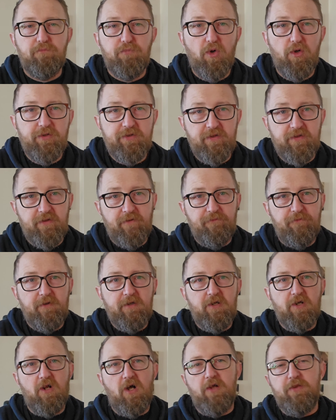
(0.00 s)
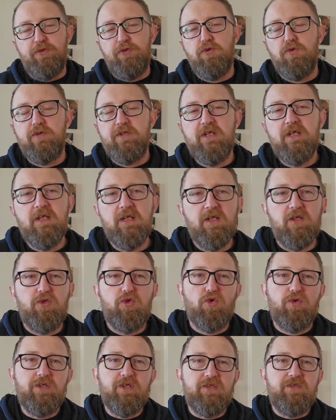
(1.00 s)
pointing the finger at Tony,
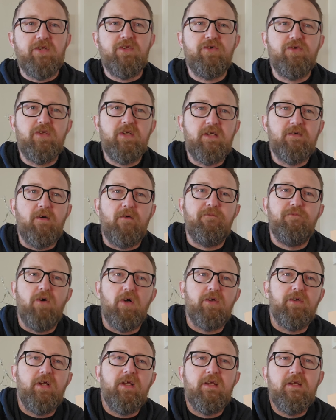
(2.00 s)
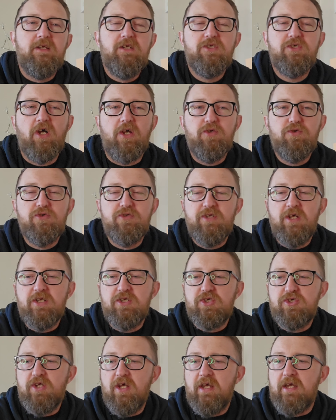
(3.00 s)
Tony didn't really give a fuck, right? He's got to use
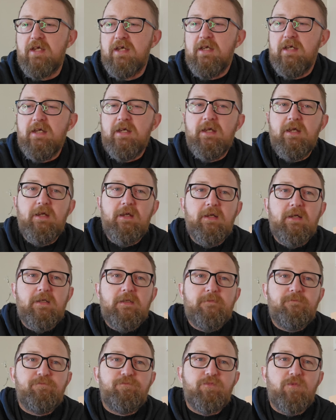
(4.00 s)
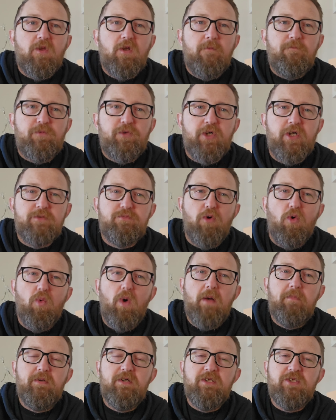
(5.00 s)
Nidge to transport
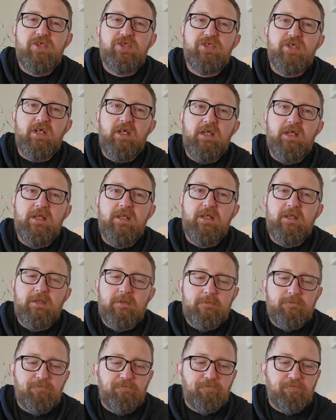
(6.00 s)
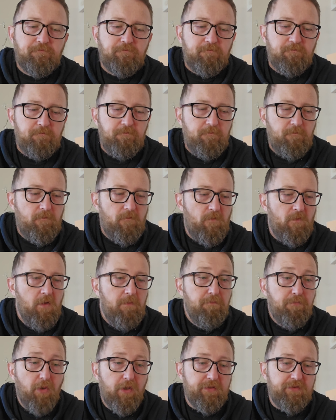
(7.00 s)
weapons in
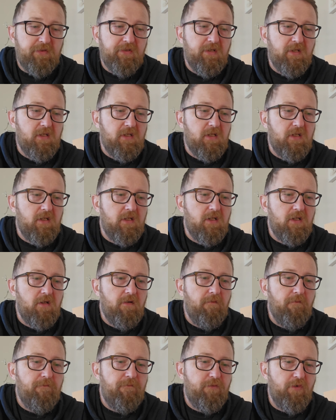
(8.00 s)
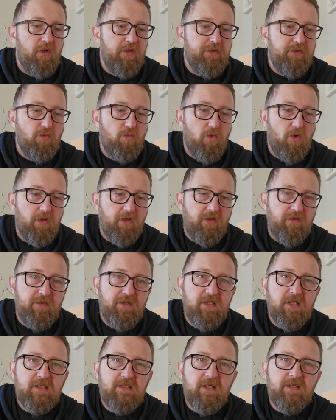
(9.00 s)
but for it to work, they
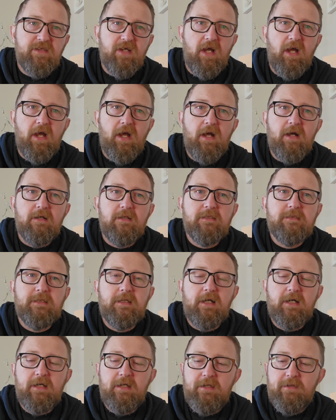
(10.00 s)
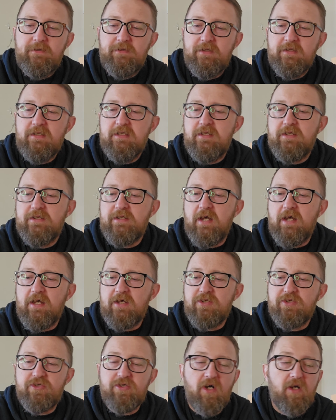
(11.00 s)
needed a they needed
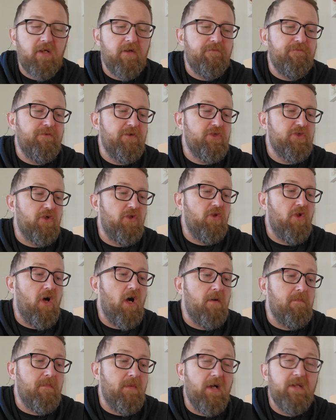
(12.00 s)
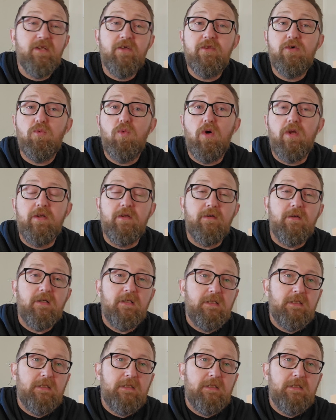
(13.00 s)
a sacrificial lamb. Another one,